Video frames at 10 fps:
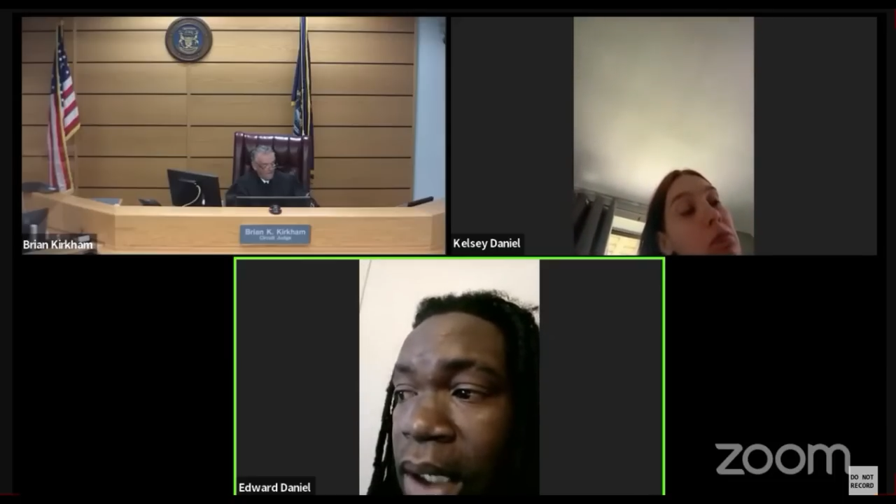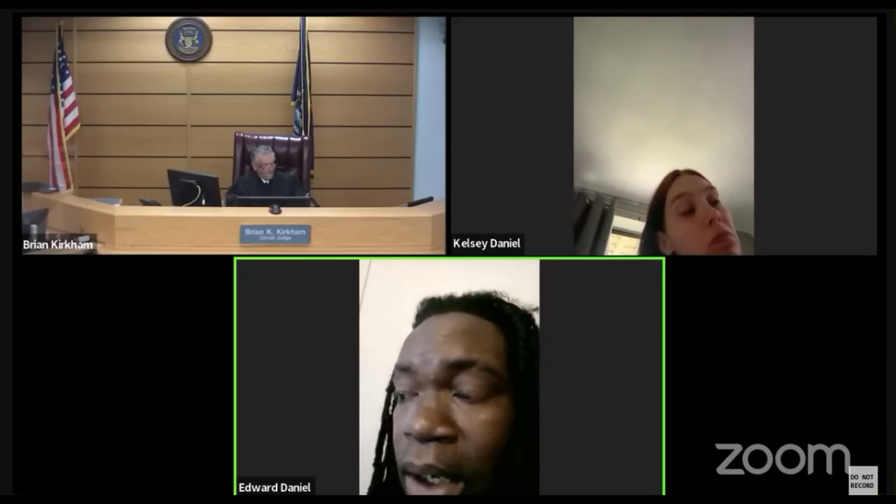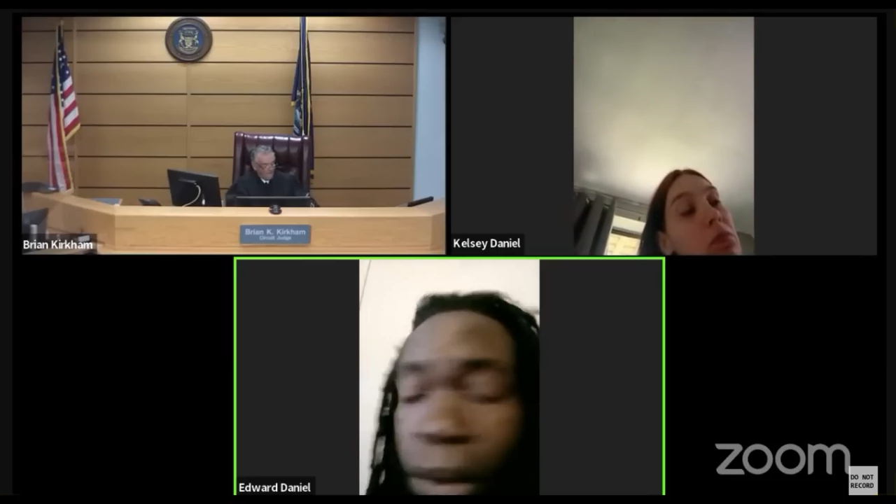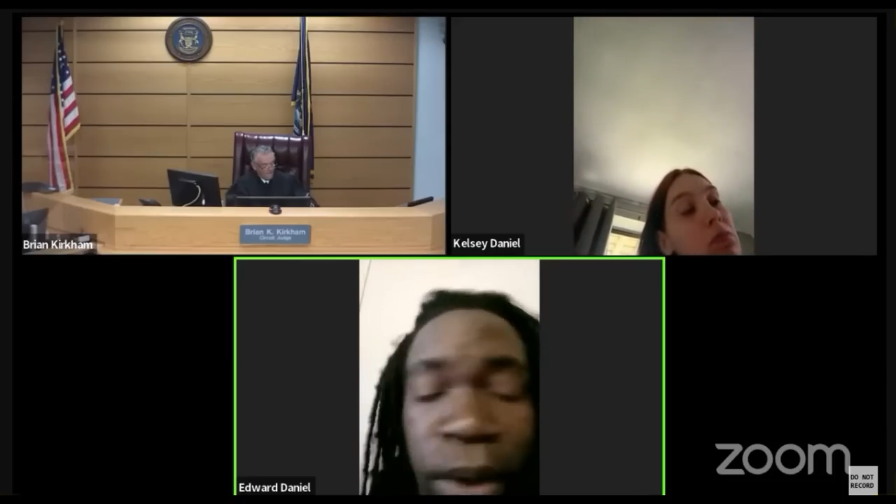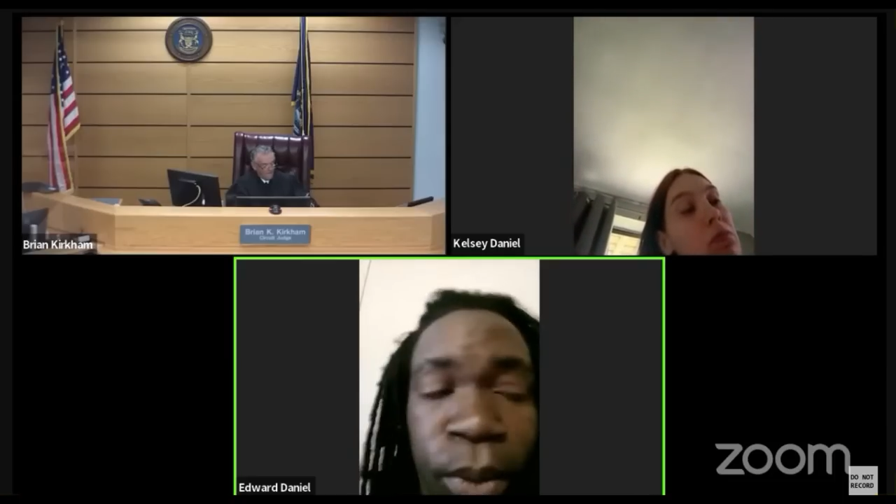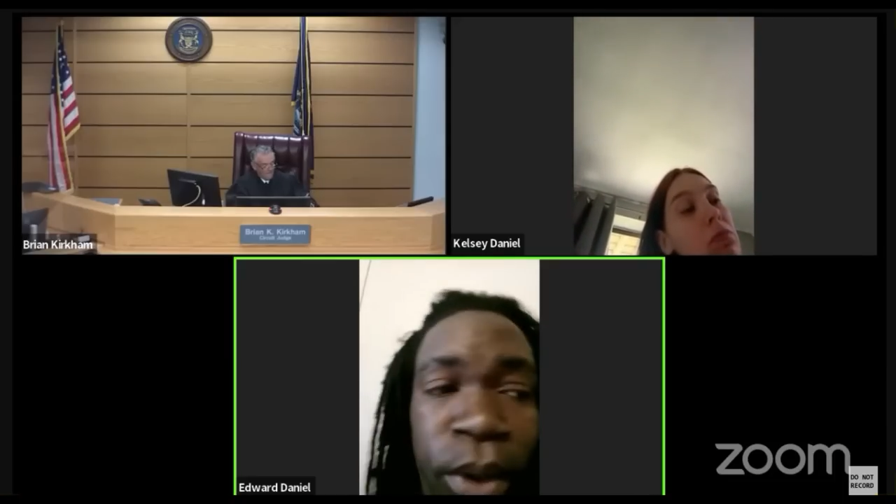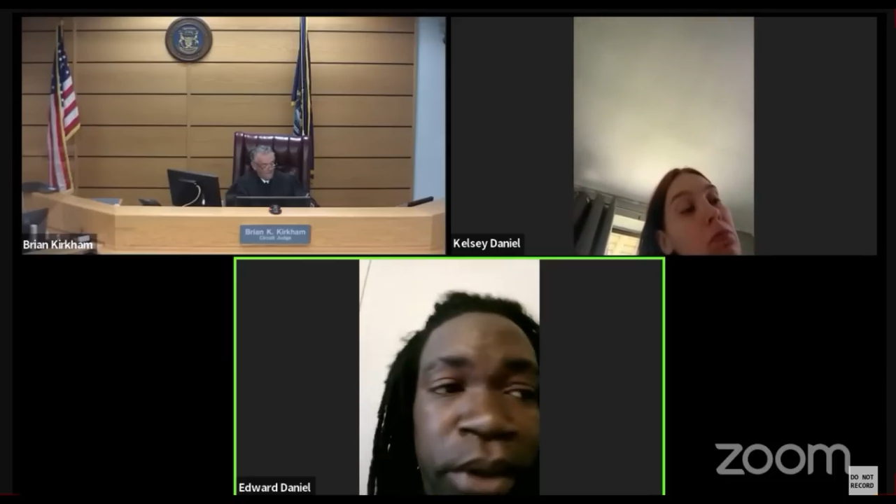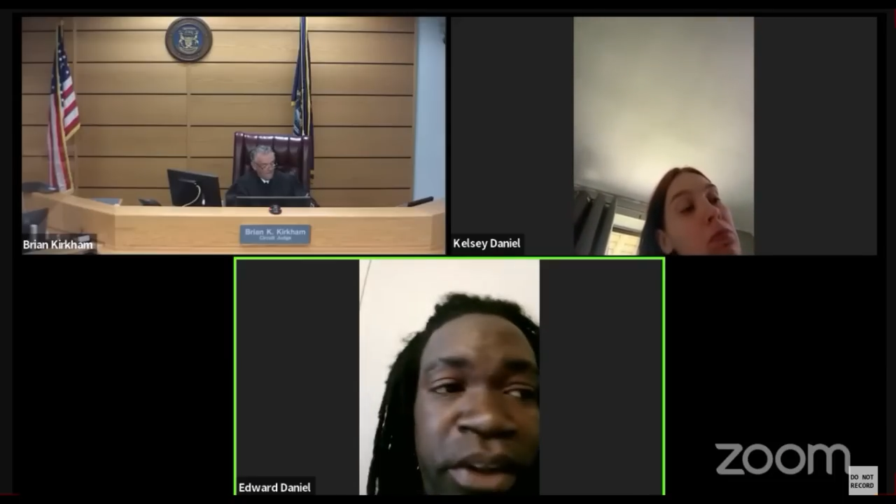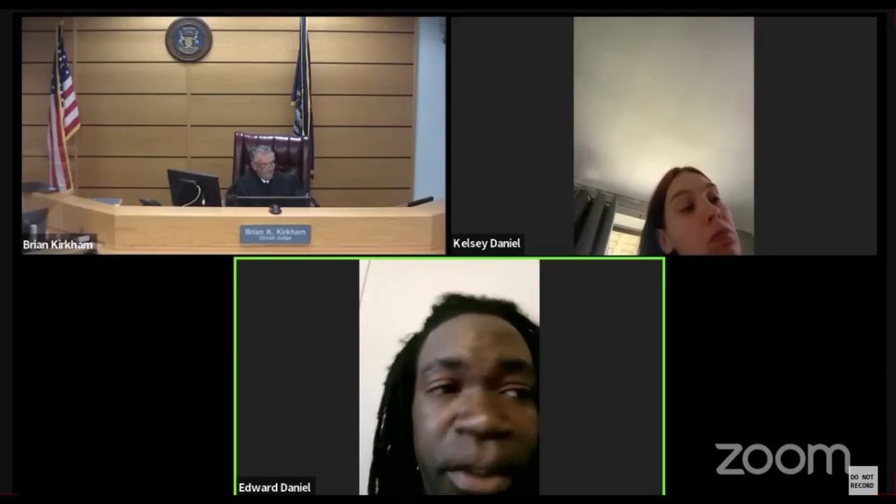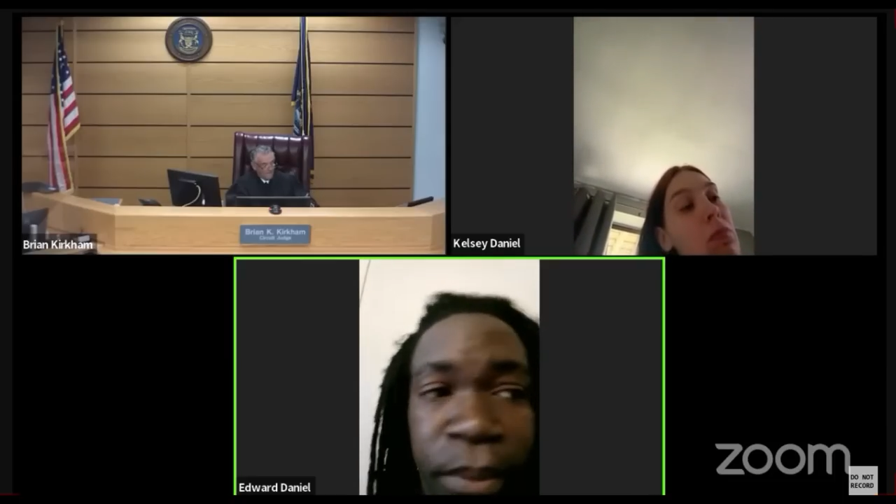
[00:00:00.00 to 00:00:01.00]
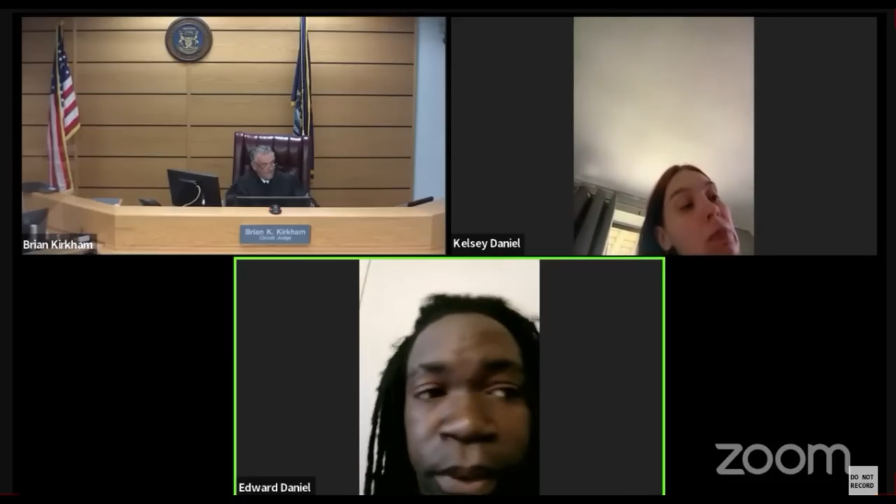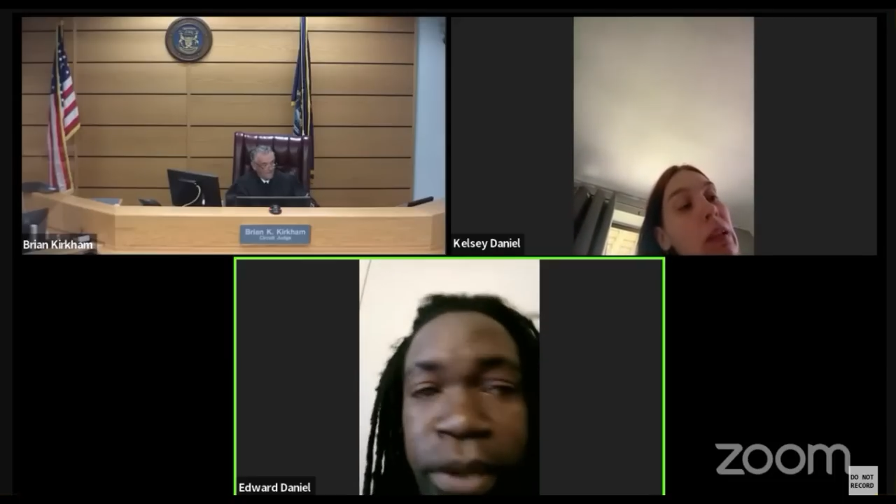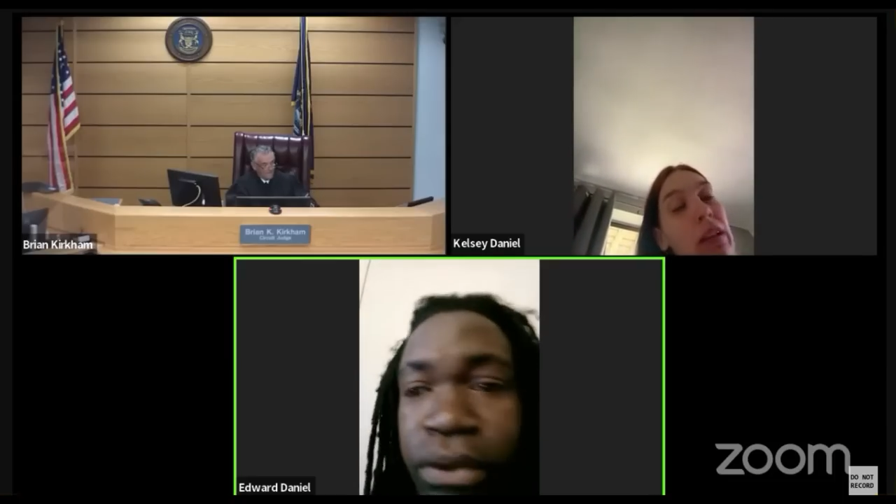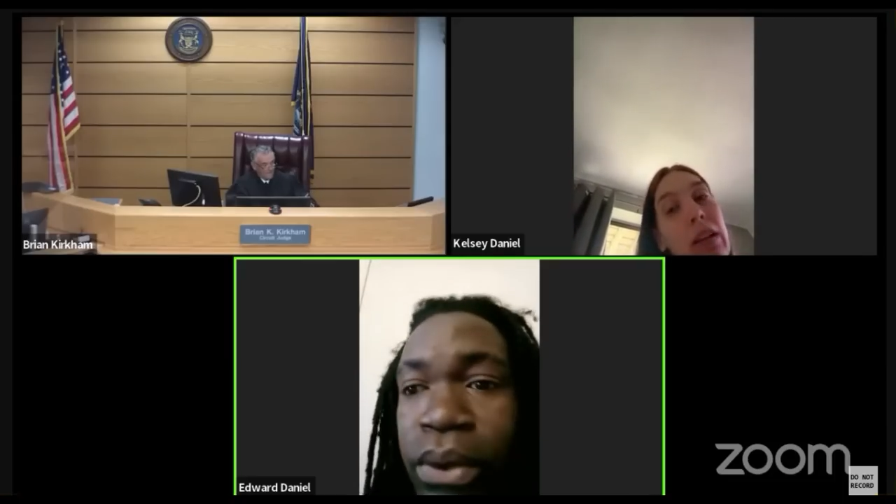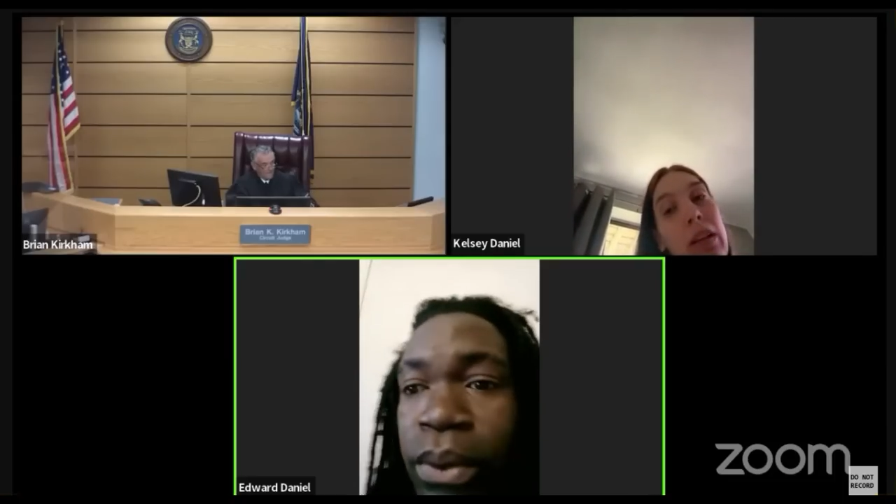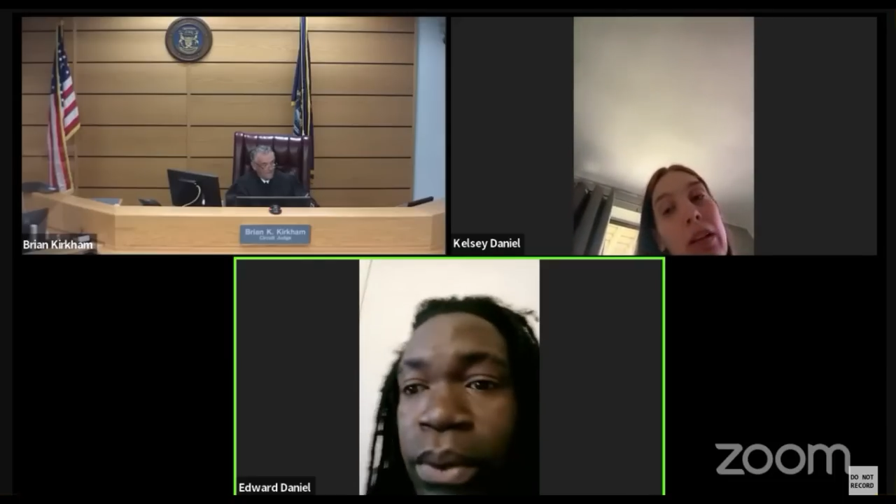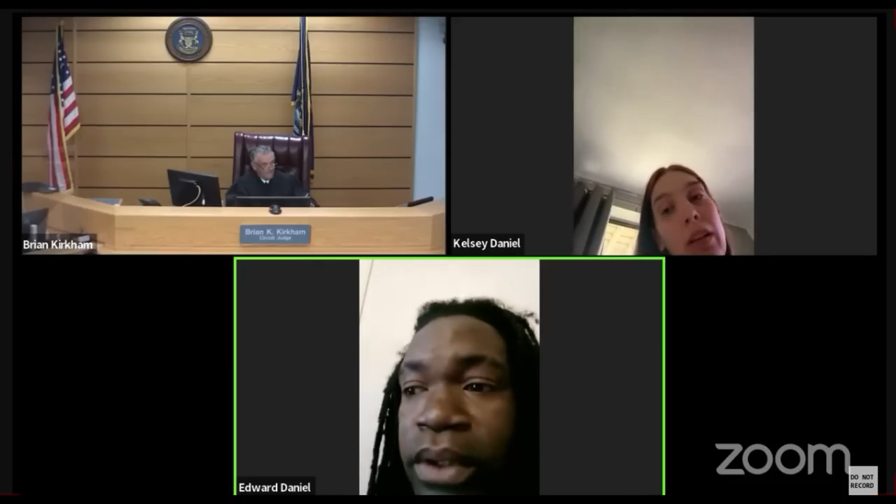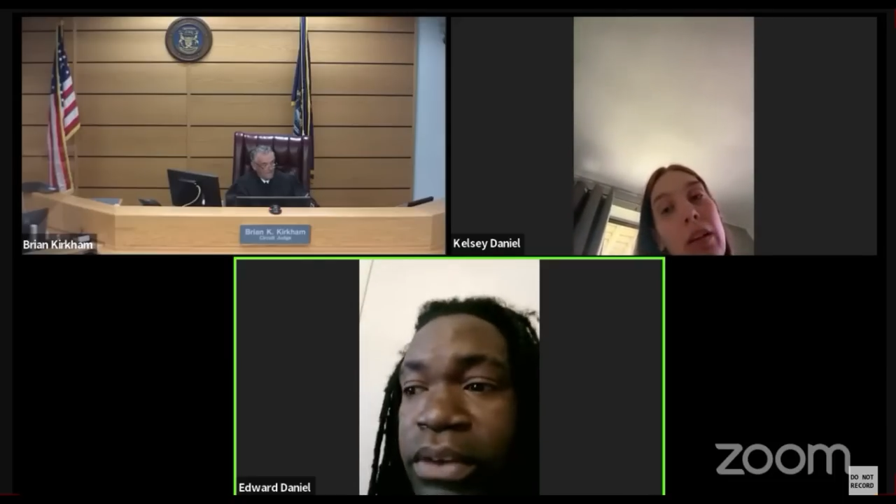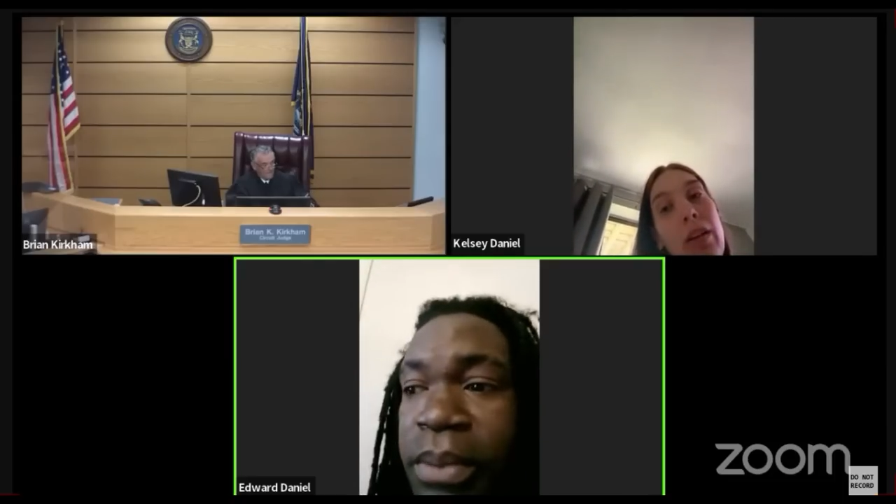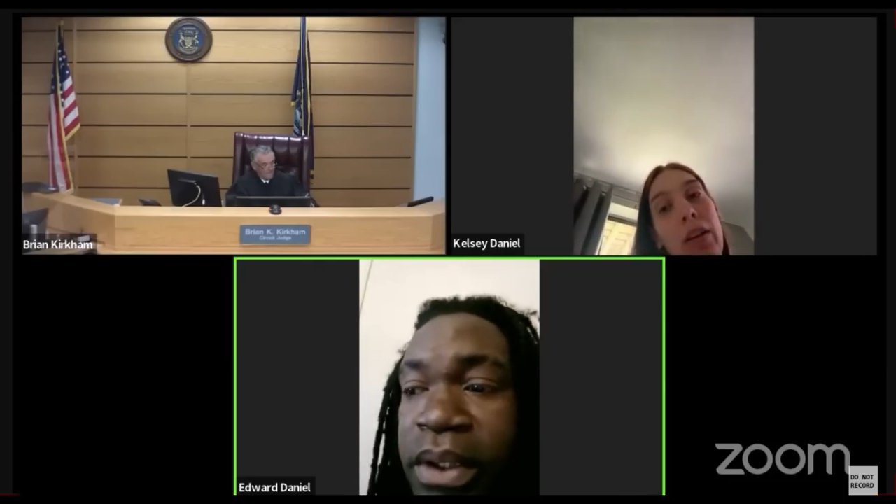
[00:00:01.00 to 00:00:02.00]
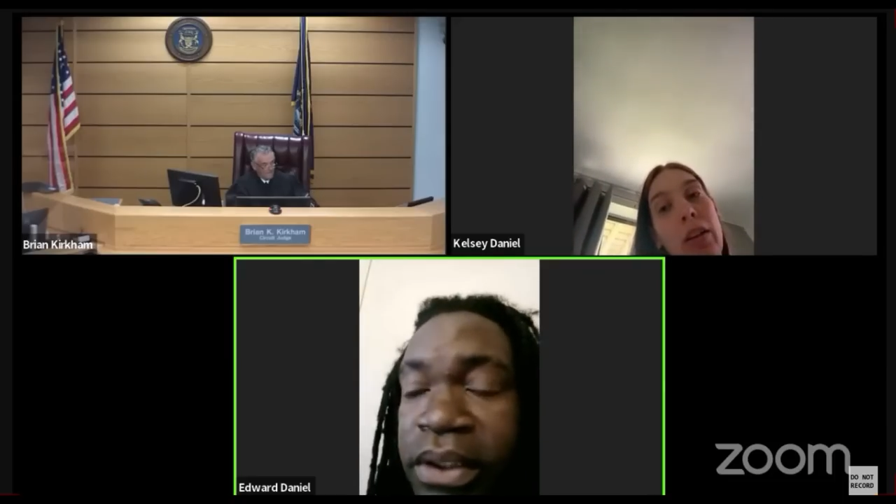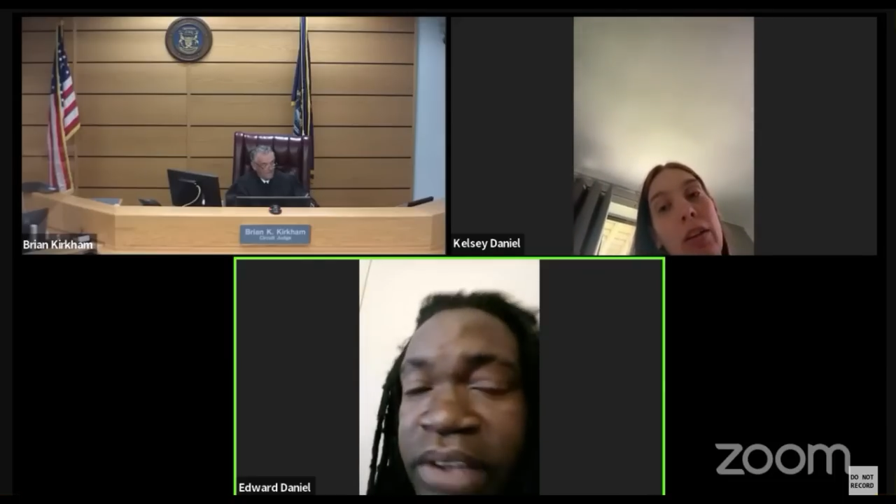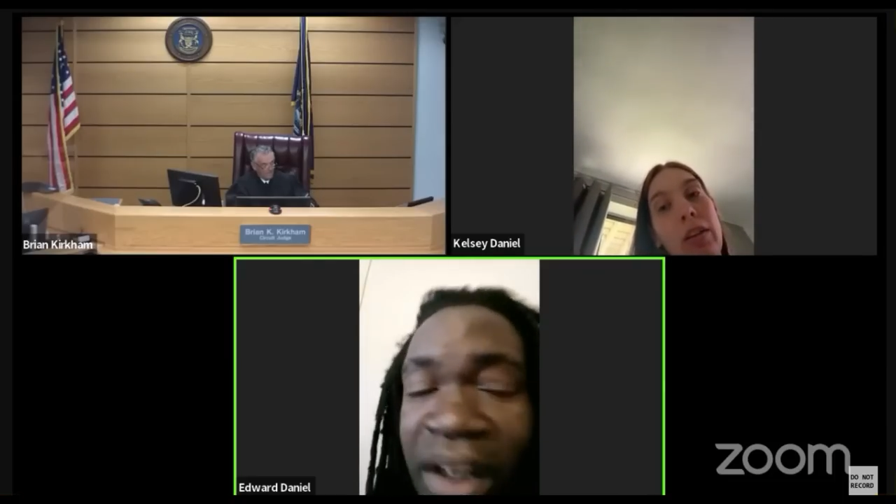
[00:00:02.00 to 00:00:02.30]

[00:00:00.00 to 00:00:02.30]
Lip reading: I only want temporary sole custody because